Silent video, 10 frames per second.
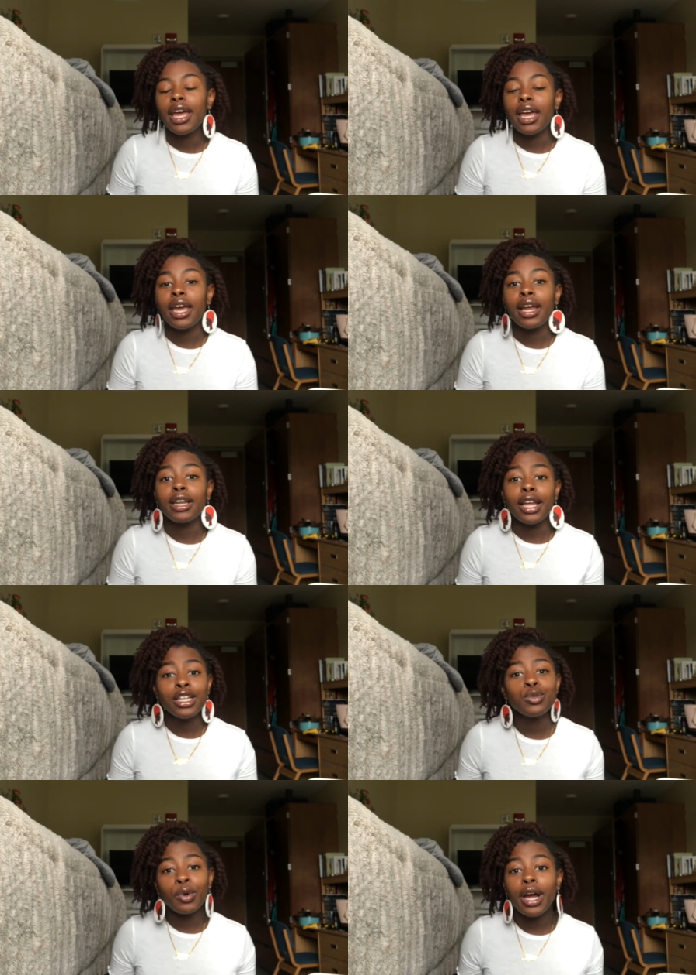And that
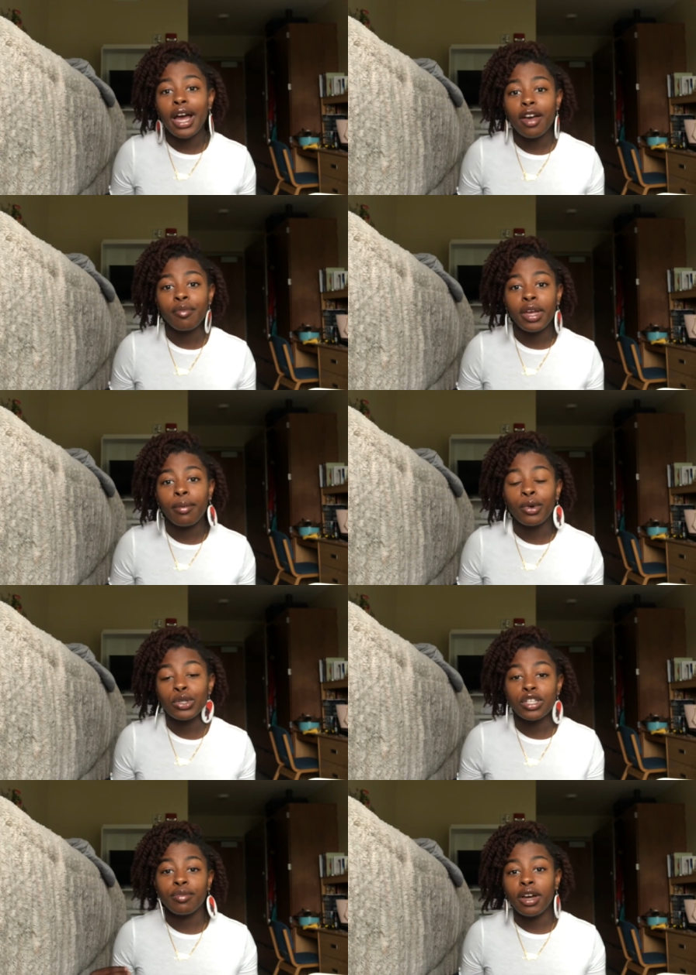is where I have met
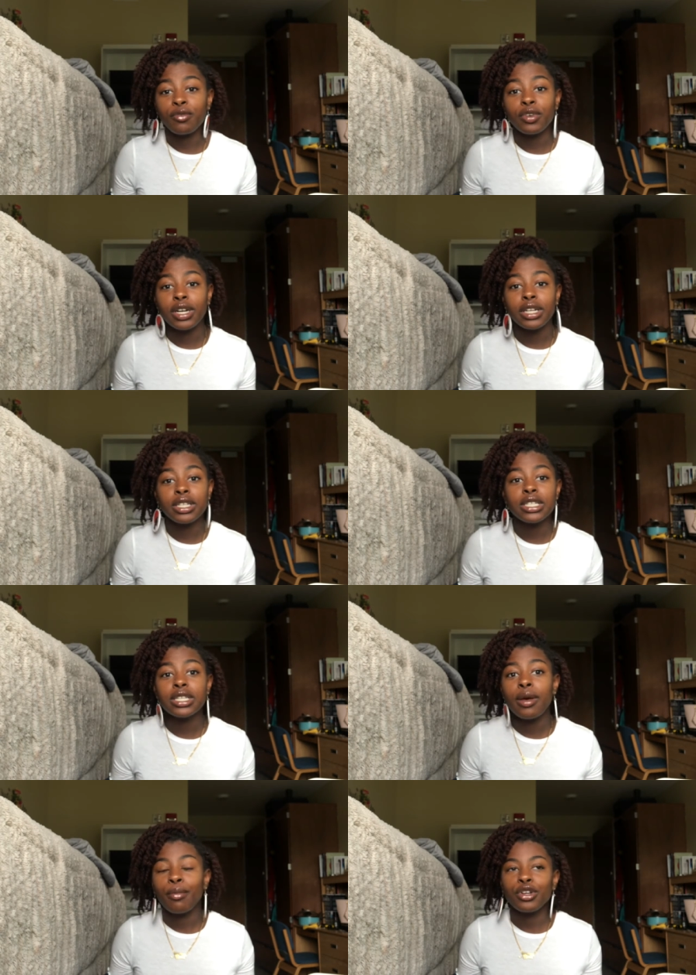most of my friends,
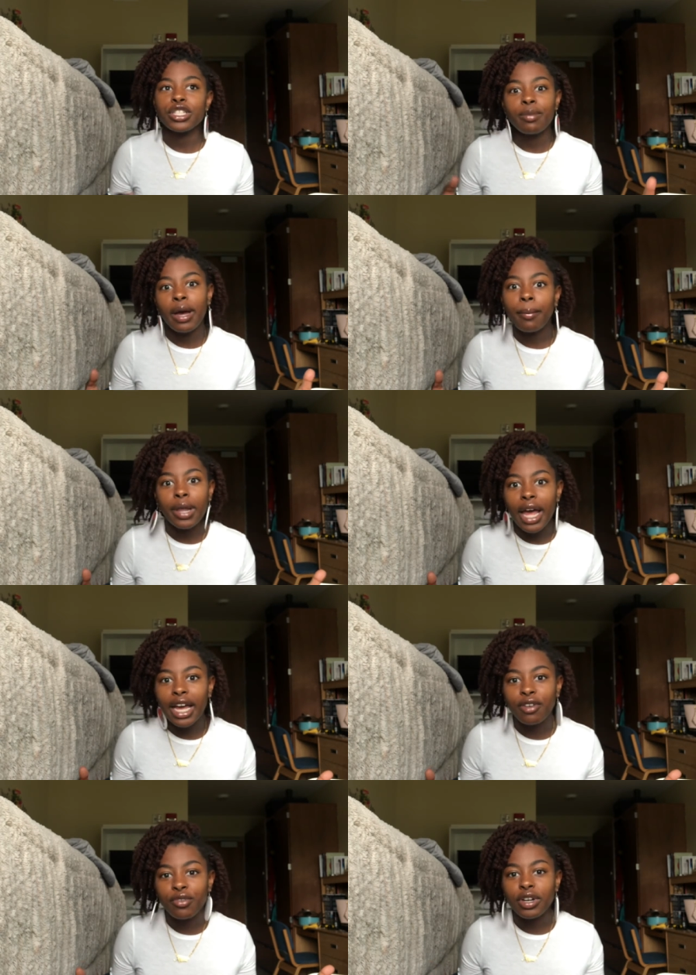most of my
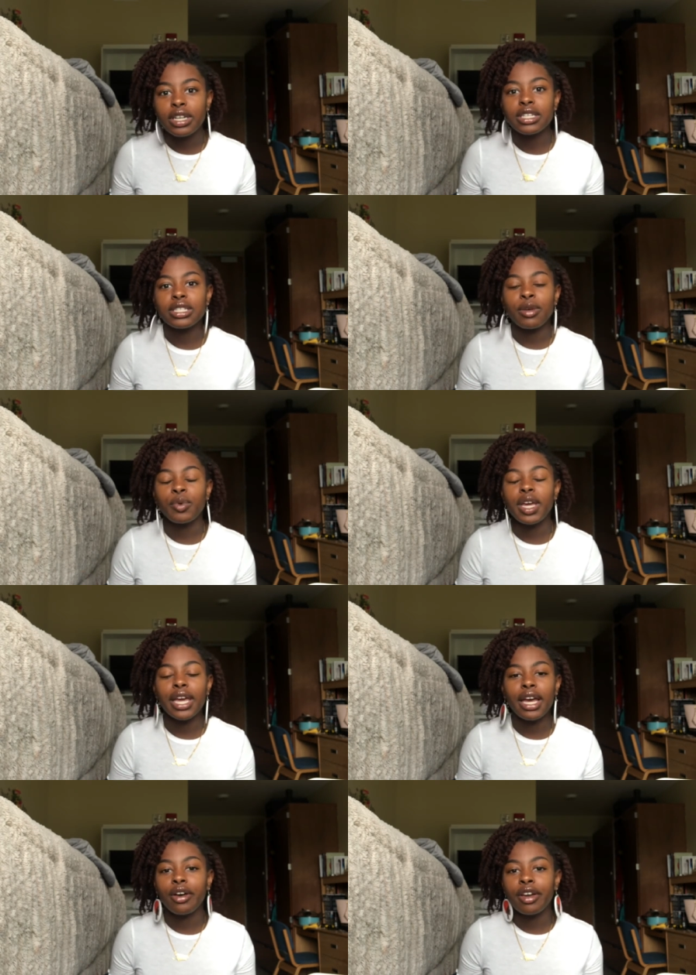black friends, and we
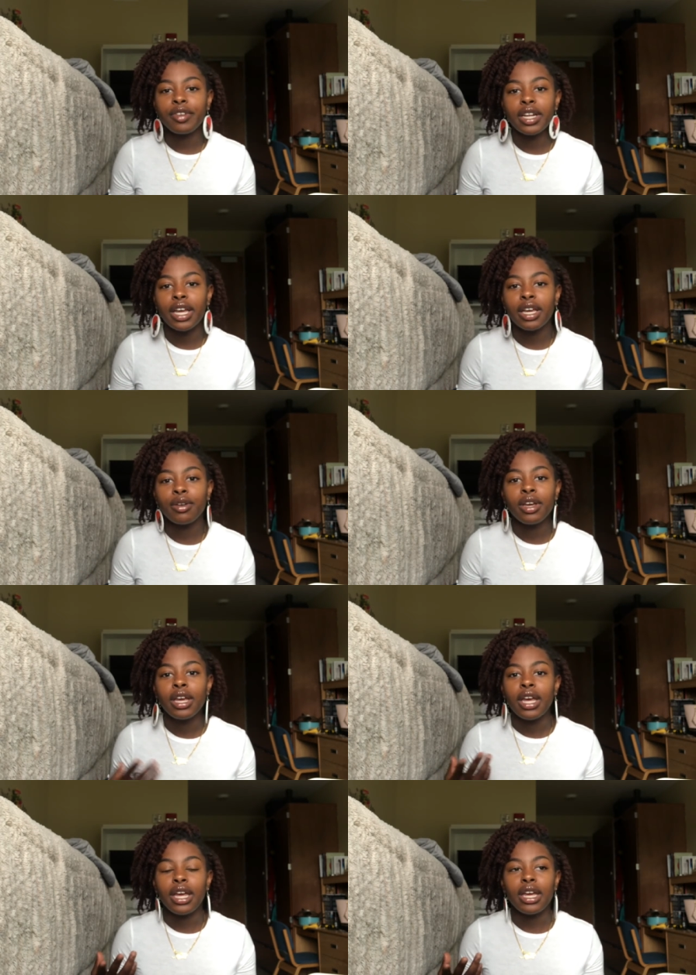hang out every day.
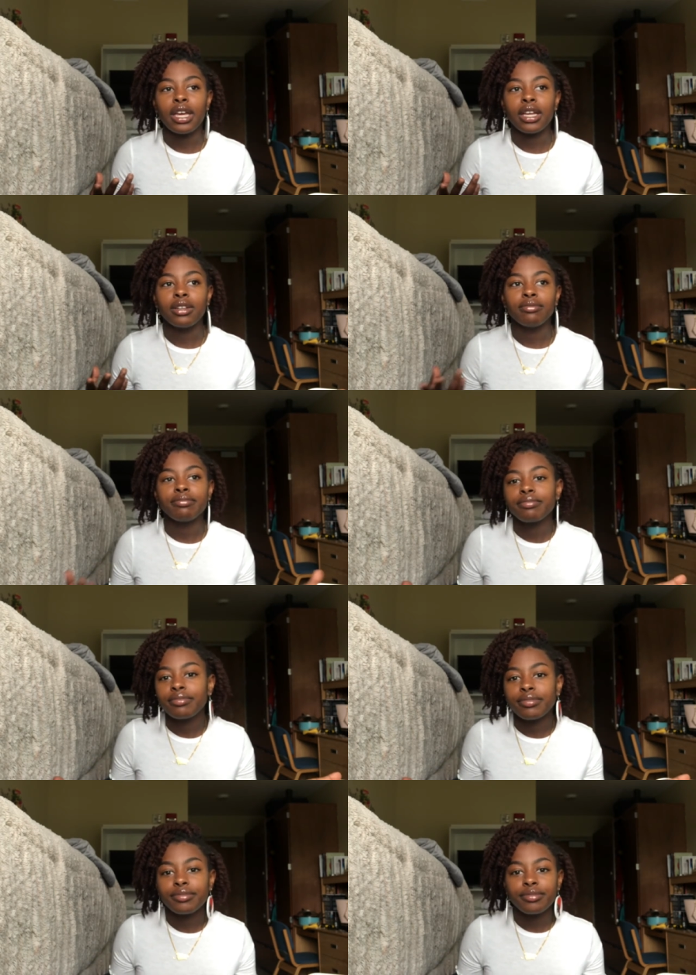And
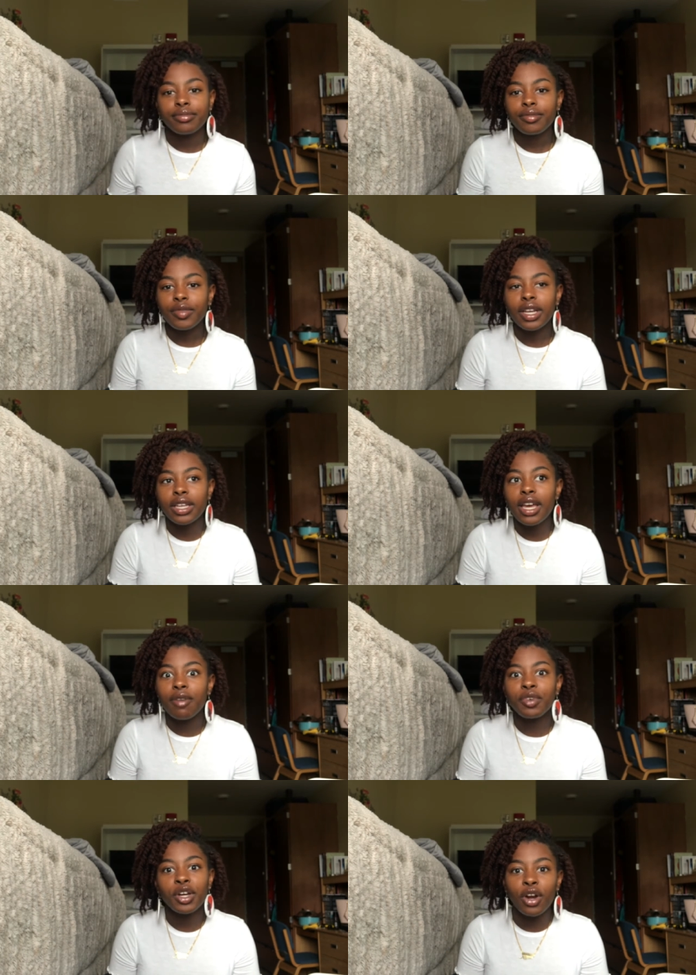yeah,
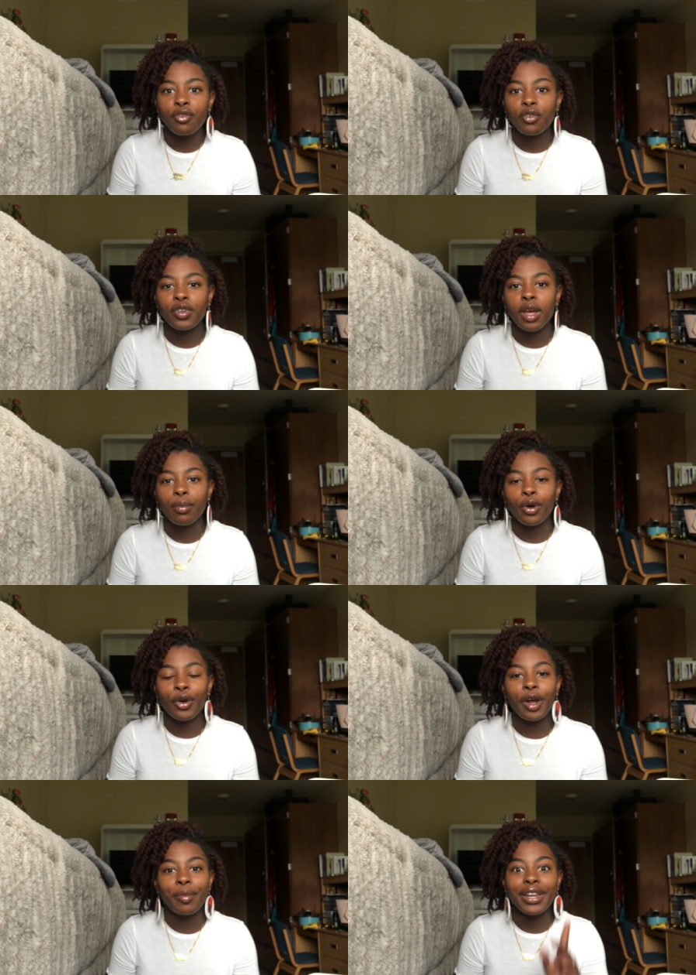I'm very grateful for that
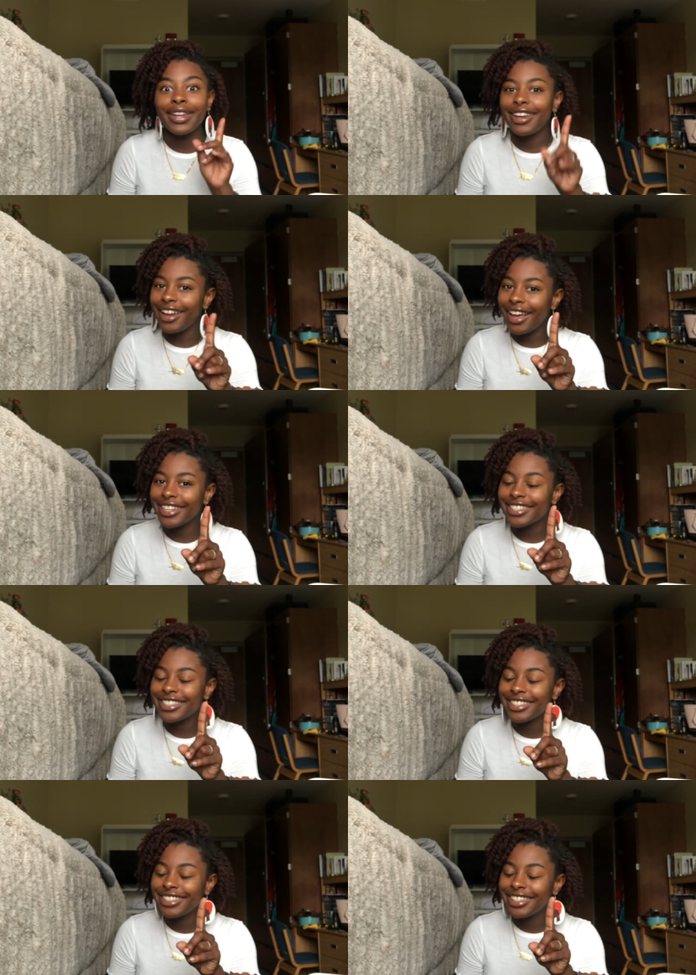program. It did not
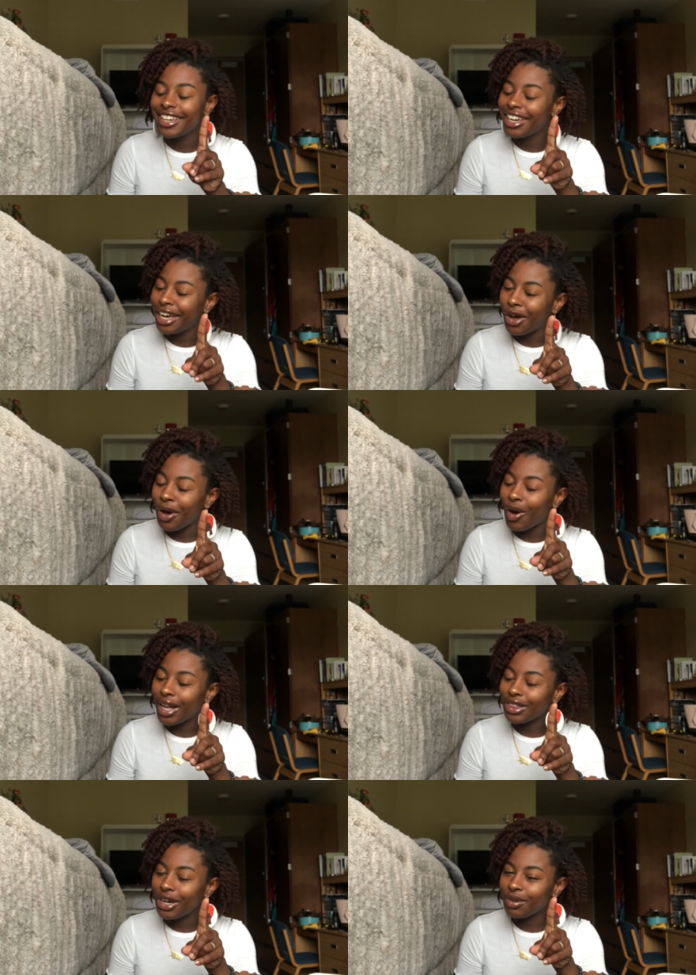go how I
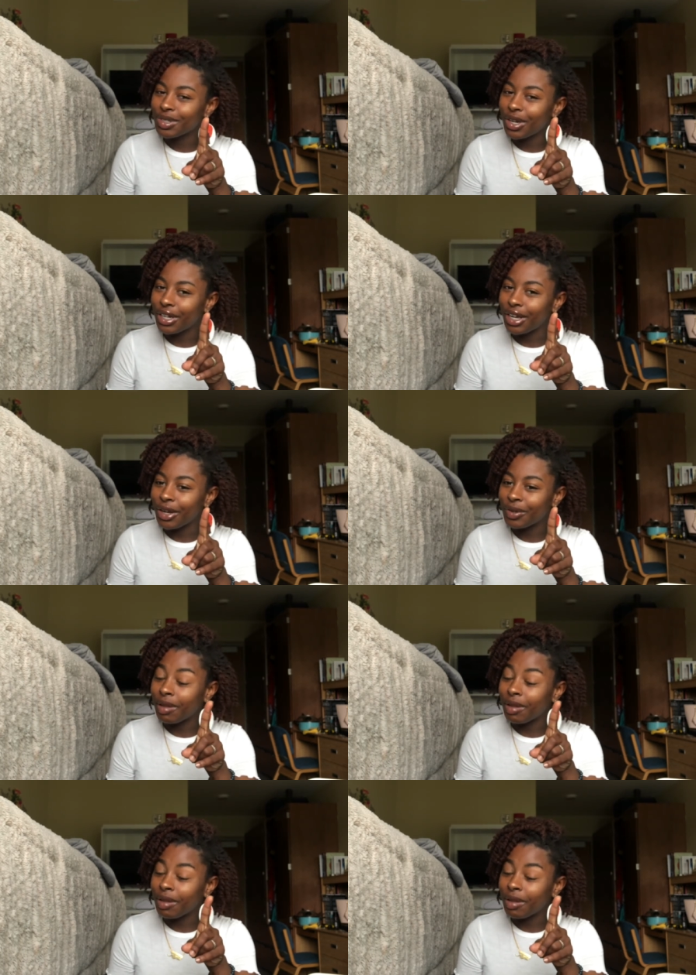thought it was going to go.